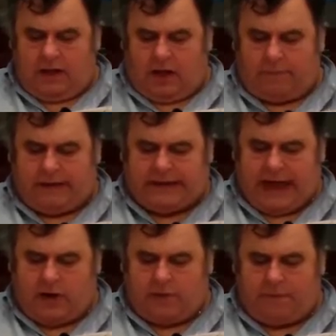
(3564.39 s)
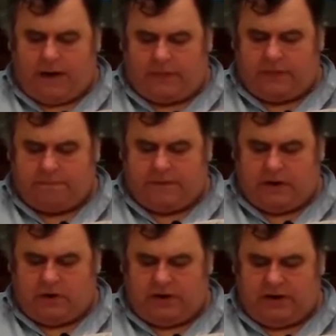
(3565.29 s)
coming down upon the
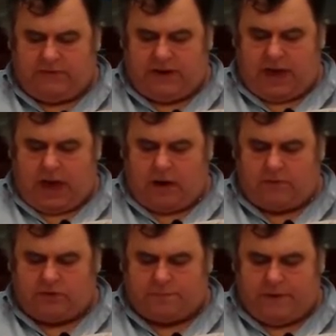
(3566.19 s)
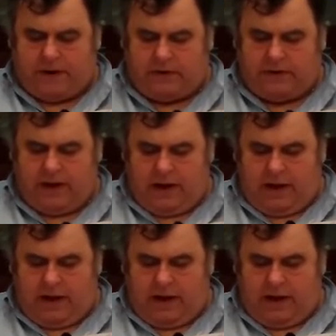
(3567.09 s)
beard, even Aaron's beard,